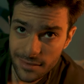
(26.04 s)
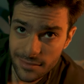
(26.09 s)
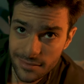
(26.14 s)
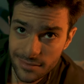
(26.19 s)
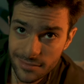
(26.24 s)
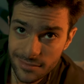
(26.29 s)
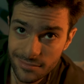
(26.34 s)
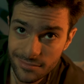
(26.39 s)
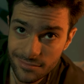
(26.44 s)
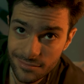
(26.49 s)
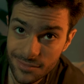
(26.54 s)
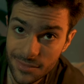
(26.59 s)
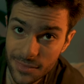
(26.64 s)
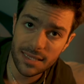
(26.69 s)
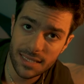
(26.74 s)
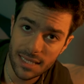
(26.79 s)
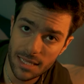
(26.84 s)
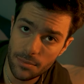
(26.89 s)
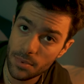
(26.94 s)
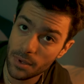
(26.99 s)
there definitely are
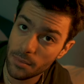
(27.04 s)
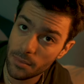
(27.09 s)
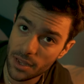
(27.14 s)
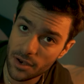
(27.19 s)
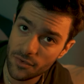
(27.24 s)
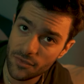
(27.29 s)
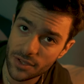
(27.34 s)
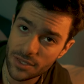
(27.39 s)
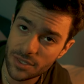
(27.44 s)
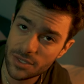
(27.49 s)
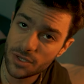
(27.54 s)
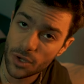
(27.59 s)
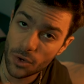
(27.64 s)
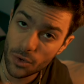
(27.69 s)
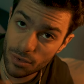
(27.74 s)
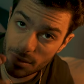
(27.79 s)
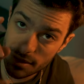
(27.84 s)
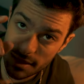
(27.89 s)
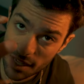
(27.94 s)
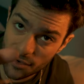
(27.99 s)
sleeping benefits,
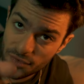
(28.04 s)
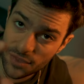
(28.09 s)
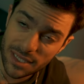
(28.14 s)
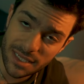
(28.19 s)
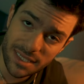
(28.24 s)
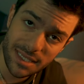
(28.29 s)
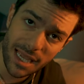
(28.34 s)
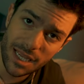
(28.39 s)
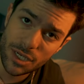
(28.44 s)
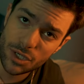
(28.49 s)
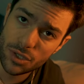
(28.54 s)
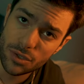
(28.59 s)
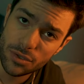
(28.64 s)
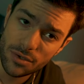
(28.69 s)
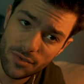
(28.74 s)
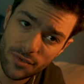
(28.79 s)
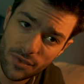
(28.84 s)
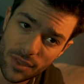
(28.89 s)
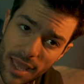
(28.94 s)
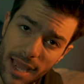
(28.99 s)
so definitely stay
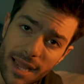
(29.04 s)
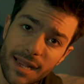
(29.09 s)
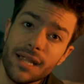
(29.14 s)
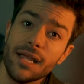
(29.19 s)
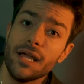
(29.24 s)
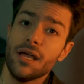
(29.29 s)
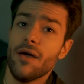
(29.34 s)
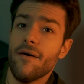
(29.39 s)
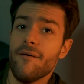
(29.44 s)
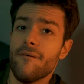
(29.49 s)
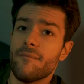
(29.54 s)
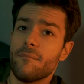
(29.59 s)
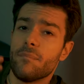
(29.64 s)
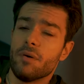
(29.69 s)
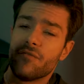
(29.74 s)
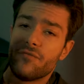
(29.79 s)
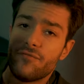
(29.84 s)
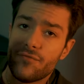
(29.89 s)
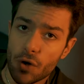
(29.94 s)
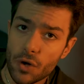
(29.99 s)
tuned for that.
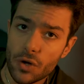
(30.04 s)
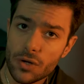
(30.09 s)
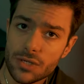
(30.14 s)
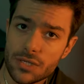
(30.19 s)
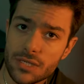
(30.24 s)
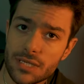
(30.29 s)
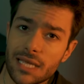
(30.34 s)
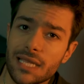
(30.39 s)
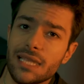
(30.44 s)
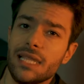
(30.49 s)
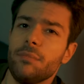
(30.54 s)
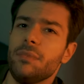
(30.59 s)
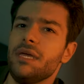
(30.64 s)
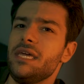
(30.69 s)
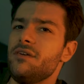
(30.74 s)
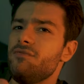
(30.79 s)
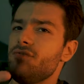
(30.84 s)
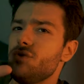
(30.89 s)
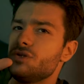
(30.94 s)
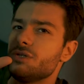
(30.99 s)
But first, let me
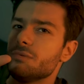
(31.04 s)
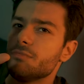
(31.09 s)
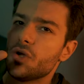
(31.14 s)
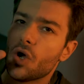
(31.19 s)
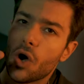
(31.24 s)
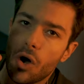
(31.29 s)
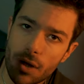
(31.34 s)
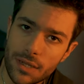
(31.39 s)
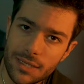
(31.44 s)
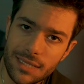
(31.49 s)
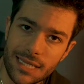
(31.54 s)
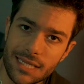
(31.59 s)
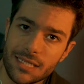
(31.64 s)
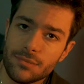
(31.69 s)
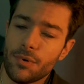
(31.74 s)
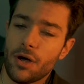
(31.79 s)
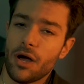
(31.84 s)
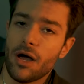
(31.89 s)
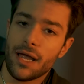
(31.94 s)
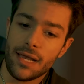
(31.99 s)
give you some
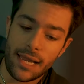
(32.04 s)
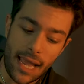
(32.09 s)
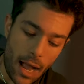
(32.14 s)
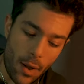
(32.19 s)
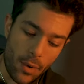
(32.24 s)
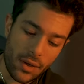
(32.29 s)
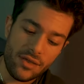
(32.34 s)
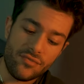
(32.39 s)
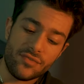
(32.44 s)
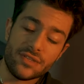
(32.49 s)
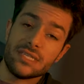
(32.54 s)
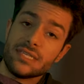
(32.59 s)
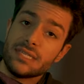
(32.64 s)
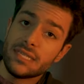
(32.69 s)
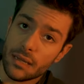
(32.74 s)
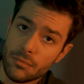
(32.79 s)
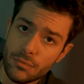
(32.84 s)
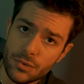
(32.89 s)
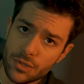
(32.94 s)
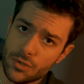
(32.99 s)
context behind how I even
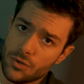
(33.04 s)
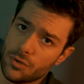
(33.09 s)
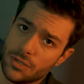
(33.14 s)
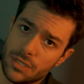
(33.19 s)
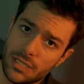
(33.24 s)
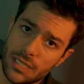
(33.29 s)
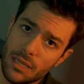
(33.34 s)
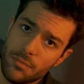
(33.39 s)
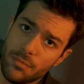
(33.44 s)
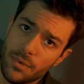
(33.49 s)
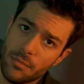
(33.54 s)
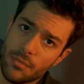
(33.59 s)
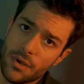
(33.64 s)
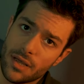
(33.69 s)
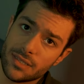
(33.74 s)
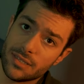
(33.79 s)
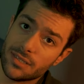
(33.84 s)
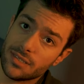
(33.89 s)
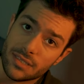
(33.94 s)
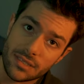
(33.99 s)
stumbled across sleeping
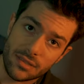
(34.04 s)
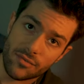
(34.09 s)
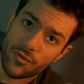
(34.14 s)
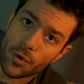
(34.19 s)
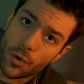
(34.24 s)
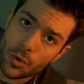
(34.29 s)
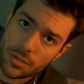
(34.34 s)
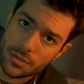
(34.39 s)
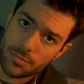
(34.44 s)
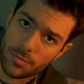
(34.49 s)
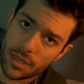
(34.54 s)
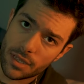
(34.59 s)
masks in the first